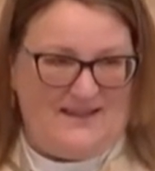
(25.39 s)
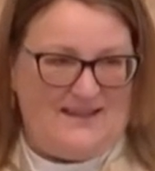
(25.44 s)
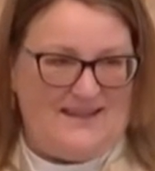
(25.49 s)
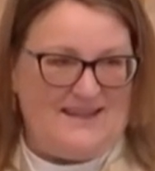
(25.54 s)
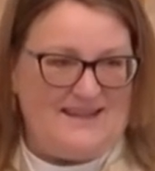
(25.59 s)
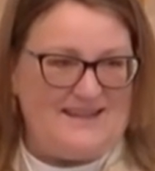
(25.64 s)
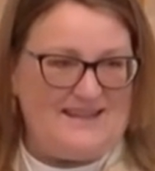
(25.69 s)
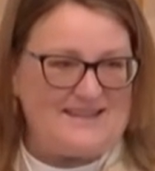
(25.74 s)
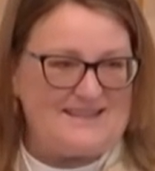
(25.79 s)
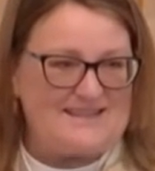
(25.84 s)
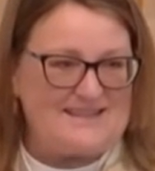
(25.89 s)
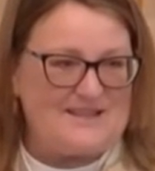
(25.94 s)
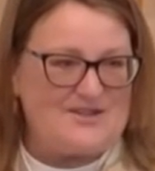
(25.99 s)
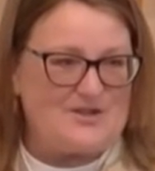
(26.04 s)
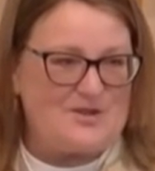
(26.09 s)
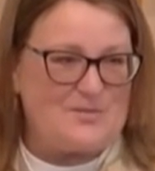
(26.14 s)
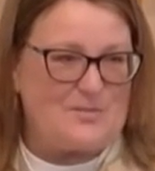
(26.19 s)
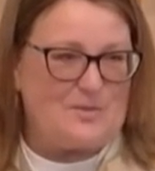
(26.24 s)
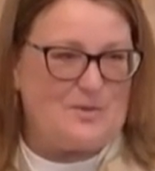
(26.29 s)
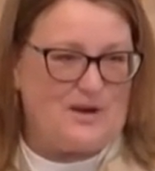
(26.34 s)
It is
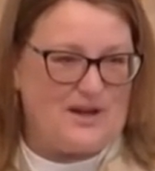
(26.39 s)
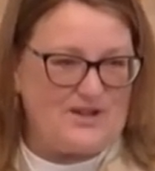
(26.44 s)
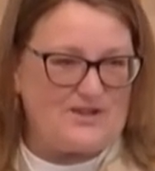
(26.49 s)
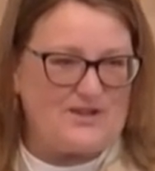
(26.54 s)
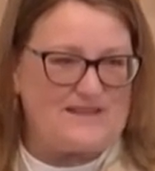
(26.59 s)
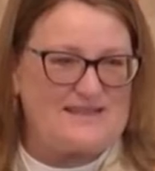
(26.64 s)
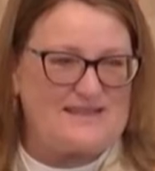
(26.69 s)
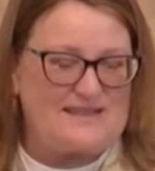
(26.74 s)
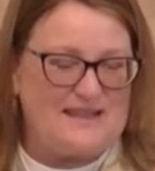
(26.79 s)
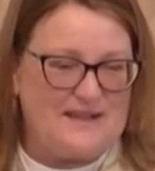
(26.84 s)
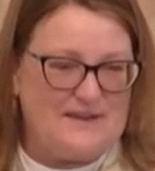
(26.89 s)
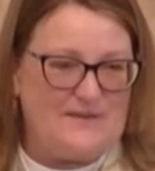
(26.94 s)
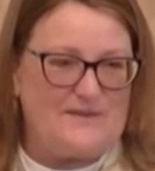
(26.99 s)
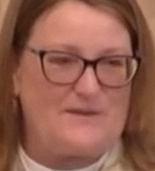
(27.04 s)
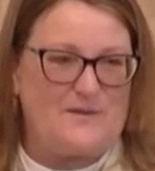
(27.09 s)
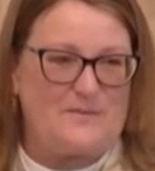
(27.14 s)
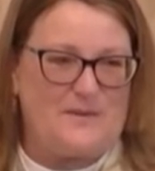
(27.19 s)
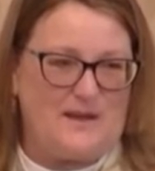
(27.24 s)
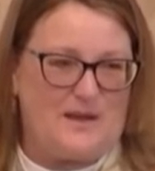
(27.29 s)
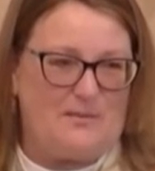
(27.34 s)
such a precious gift
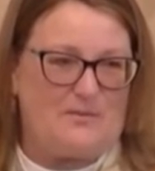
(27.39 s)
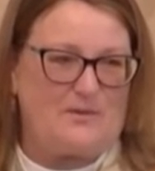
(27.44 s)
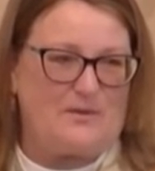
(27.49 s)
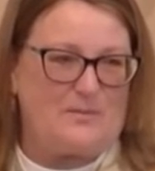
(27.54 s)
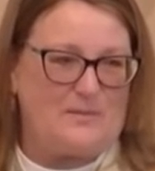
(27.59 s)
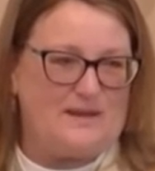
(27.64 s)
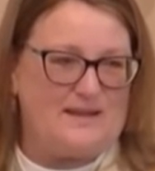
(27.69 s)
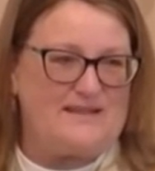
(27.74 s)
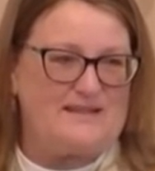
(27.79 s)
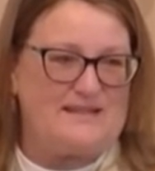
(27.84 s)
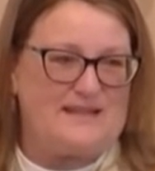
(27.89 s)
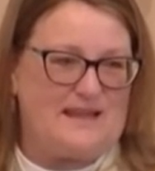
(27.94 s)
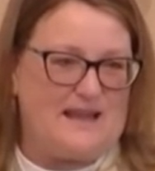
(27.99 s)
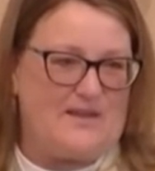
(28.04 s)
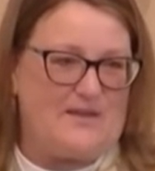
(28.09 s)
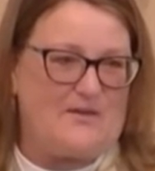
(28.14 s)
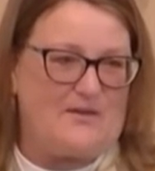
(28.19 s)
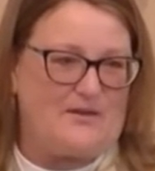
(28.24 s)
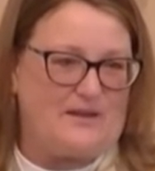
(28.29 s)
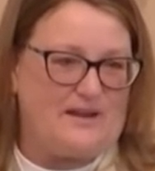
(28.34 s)
to be able to be
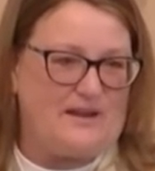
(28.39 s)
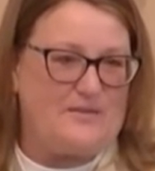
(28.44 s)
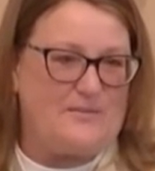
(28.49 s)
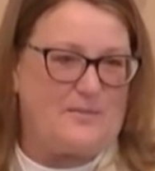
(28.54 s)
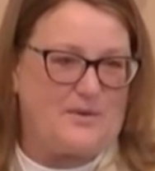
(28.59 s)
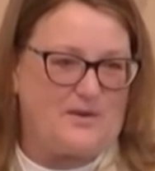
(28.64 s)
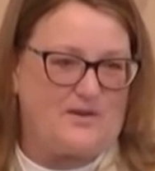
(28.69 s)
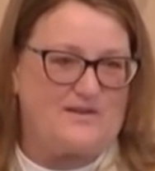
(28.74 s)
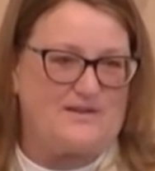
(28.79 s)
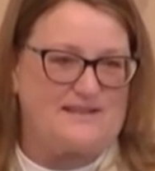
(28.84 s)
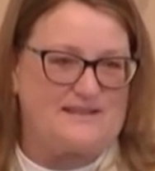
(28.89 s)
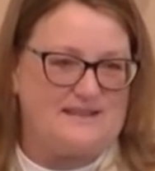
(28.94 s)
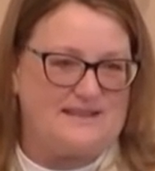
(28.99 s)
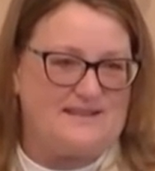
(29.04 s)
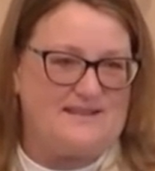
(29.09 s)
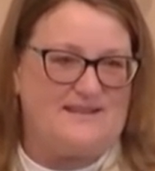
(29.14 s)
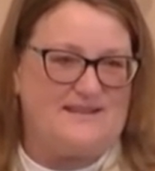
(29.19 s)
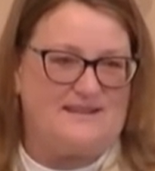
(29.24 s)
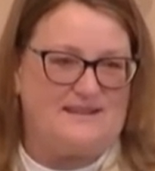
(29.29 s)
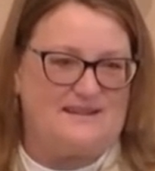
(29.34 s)
together in
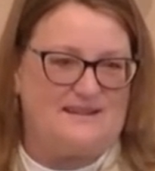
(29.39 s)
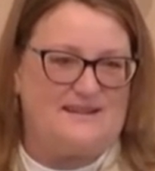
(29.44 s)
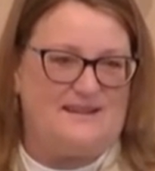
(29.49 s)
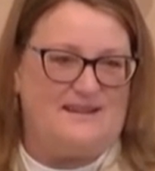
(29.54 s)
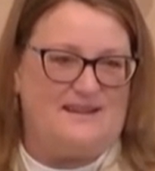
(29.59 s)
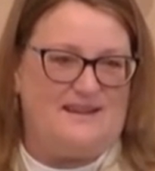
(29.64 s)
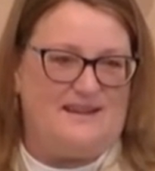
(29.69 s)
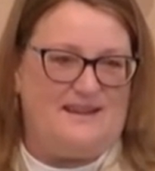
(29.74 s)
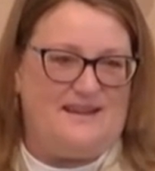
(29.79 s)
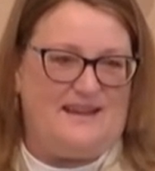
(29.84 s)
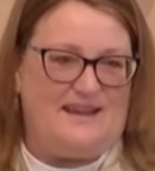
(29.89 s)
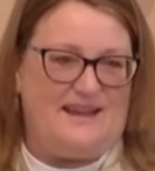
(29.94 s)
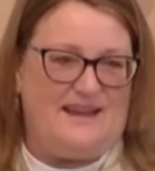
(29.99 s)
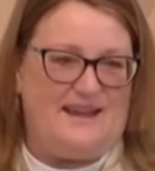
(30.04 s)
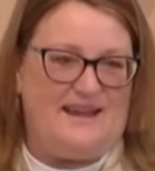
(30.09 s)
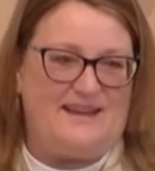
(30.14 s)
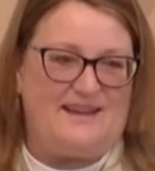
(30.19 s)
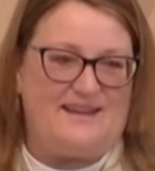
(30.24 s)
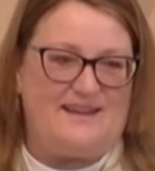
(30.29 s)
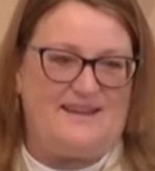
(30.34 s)
person.
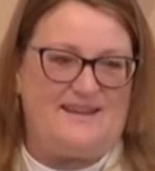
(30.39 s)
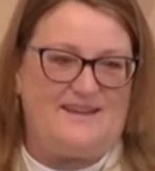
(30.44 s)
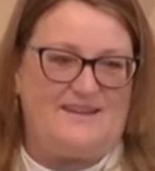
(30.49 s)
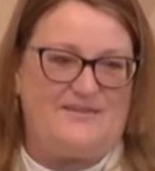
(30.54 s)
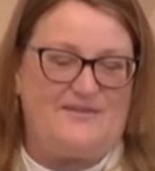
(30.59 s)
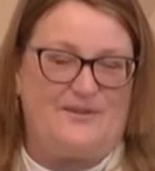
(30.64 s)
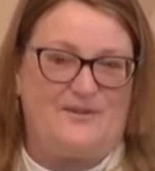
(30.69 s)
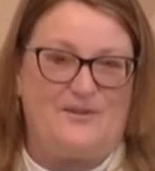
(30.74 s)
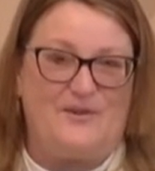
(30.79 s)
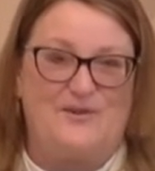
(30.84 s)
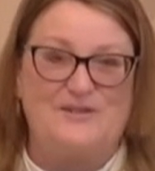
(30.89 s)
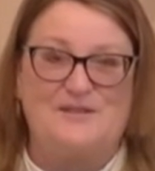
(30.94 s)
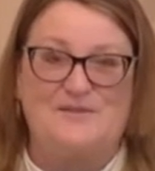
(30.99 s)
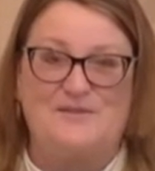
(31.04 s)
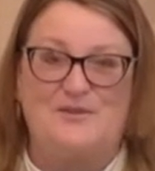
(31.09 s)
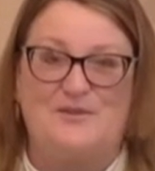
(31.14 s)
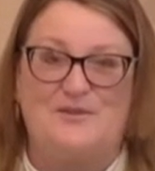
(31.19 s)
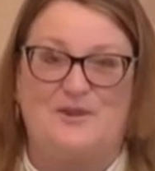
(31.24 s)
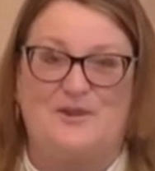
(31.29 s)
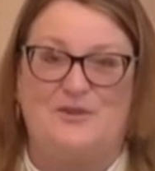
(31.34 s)
And for those of
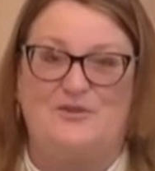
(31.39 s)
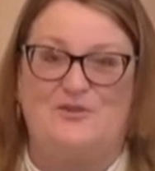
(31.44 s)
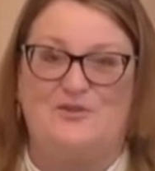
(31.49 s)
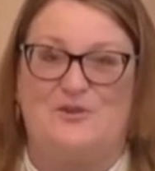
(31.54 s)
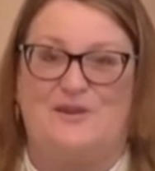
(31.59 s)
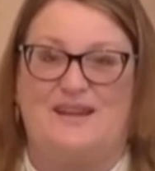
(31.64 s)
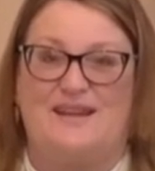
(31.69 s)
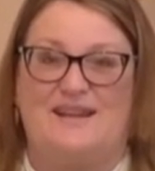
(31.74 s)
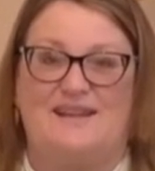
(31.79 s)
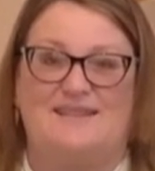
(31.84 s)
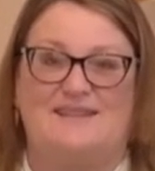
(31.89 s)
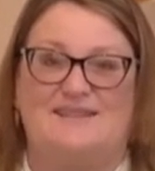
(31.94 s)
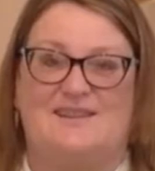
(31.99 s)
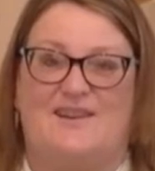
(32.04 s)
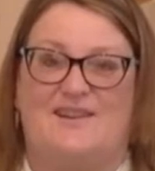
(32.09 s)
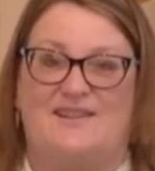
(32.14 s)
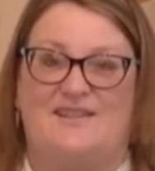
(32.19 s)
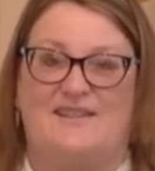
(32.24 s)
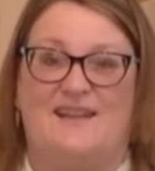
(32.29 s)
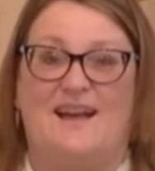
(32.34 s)
you that are joining us
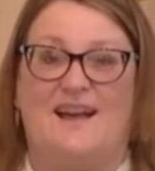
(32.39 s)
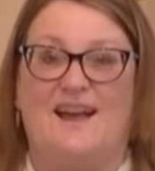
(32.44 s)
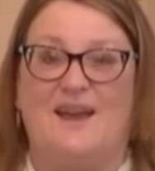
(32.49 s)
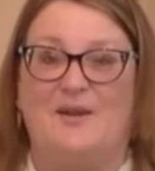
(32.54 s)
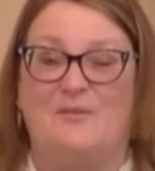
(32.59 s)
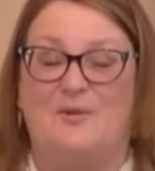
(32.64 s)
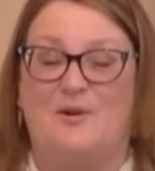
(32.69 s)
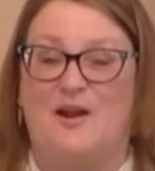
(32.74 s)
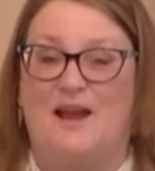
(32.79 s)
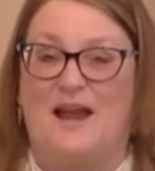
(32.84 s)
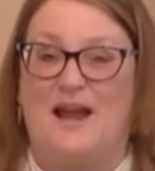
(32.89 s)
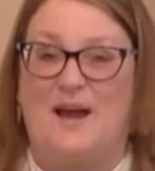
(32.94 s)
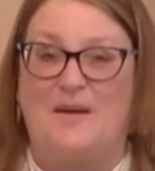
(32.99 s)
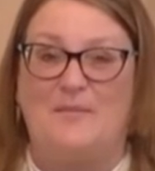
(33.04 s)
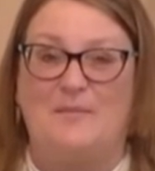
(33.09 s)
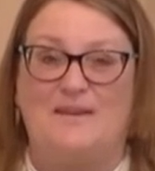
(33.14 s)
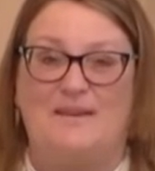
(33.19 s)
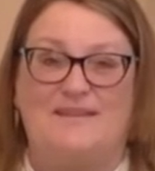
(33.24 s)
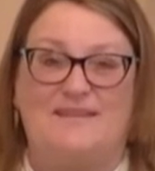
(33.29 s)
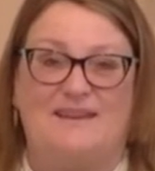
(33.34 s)
online, we're
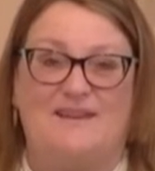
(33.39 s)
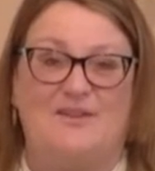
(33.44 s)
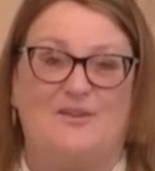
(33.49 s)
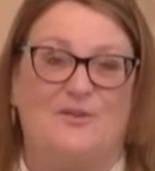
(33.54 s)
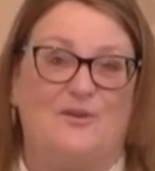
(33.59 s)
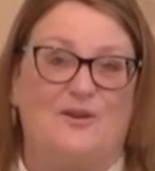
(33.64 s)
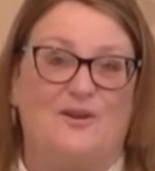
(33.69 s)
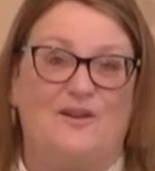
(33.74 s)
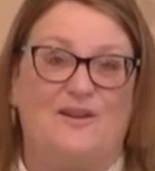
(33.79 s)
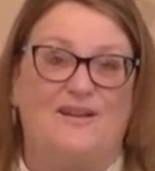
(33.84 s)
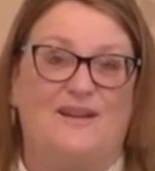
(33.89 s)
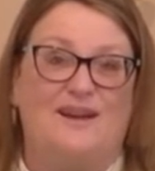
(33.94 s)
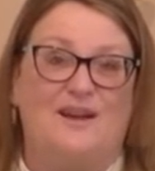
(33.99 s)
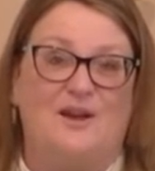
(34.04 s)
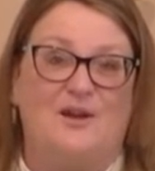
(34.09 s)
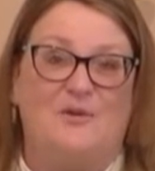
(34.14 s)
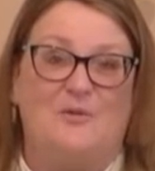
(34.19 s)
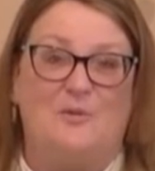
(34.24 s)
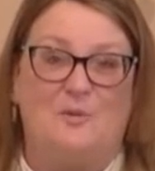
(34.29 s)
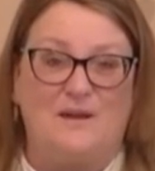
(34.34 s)
happy that you're
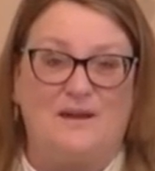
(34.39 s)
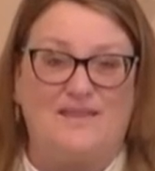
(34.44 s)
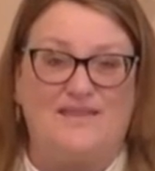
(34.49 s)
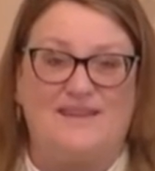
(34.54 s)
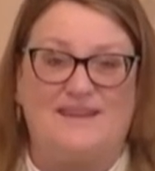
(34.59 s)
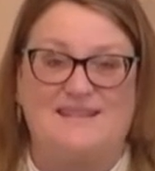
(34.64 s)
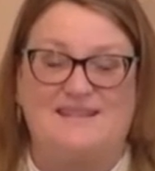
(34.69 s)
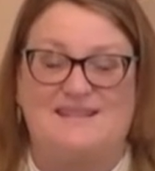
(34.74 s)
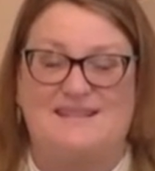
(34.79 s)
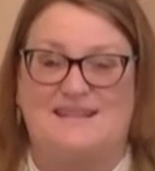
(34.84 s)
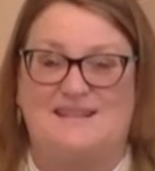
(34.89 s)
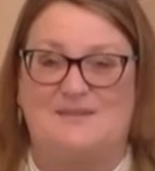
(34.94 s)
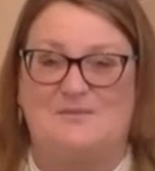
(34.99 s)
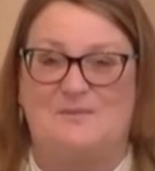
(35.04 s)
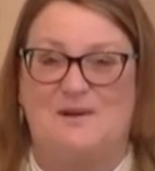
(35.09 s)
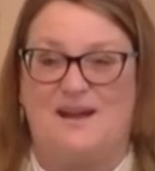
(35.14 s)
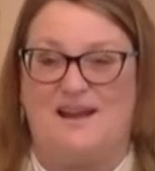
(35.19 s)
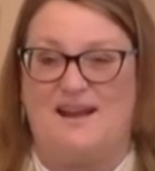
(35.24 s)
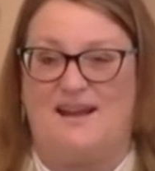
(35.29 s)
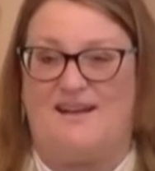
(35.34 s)
with us as
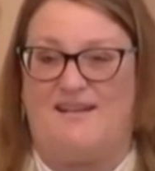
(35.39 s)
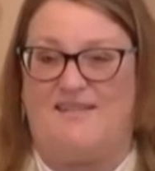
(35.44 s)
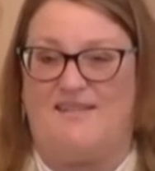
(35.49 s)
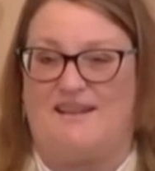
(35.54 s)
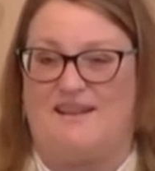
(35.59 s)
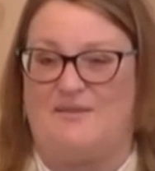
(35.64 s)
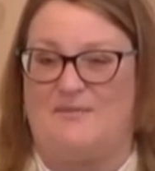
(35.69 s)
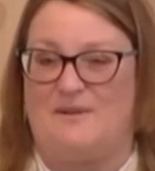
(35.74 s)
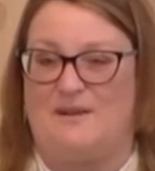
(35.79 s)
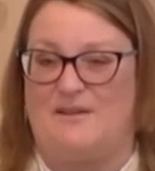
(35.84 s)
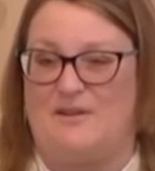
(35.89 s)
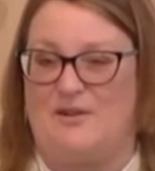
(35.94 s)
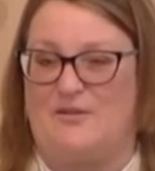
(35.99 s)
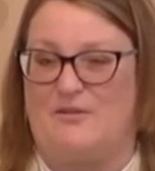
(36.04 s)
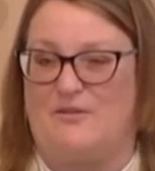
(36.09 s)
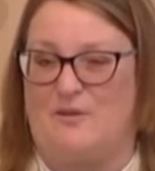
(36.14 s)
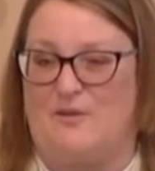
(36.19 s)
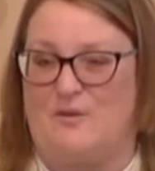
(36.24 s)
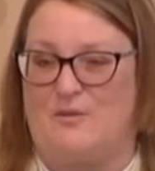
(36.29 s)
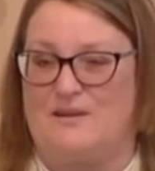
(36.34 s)
well, and we look
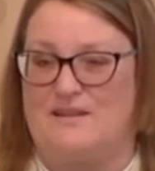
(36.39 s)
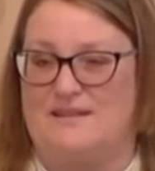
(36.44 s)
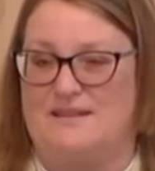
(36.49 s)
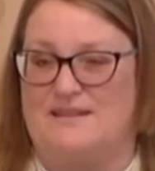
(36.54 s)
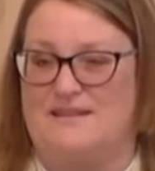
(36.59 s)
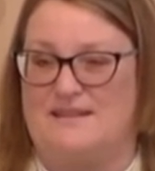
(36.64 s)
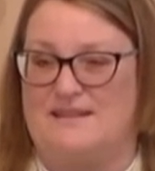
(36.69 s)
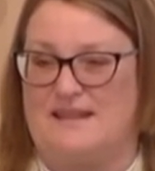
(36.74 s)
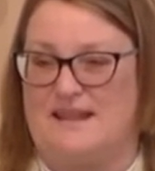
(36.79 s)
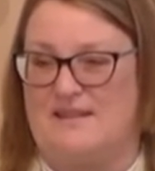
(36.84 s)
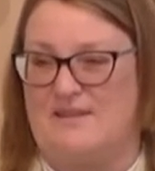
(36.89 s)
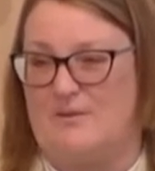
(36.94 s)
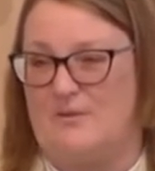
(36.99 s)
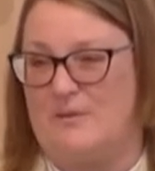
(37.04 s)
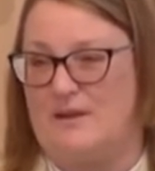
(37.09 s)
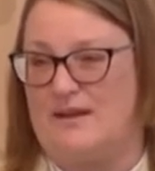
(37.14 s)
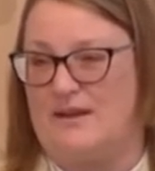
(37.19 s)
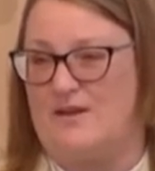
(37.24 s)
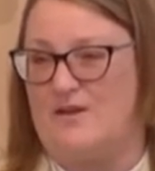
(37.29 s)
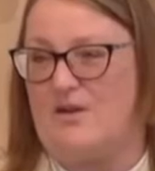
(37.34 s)
forward to the day that
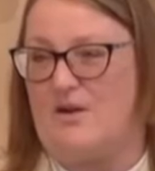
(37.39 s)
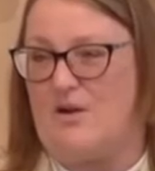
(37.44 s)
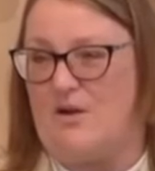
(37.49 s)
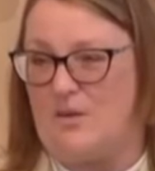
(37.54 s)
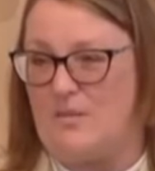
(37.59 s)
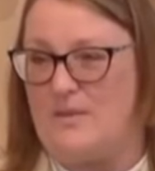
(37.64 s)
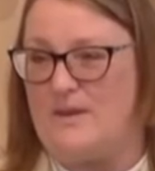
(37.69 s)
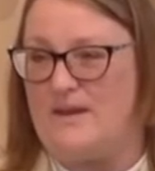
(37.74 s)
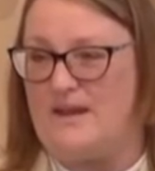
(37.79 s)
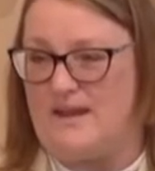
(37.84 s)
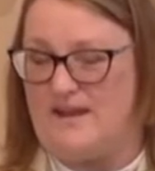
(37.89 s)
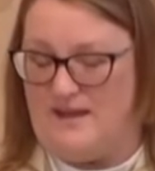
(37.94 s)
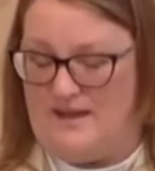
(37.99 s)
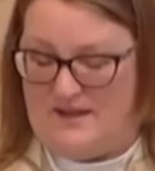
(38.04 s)
we can all be